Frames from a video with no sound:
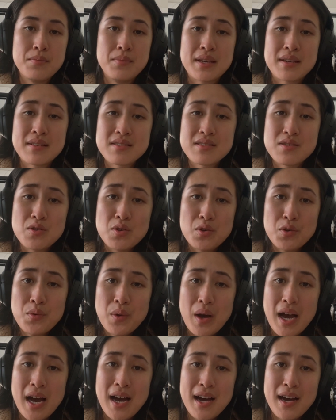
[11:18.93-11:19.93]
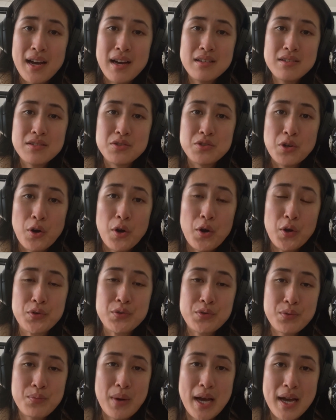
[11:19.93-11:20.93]
because you are your
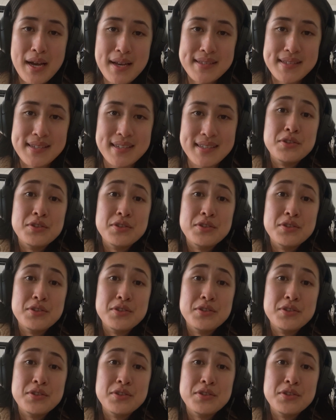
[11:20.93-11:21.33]
own person.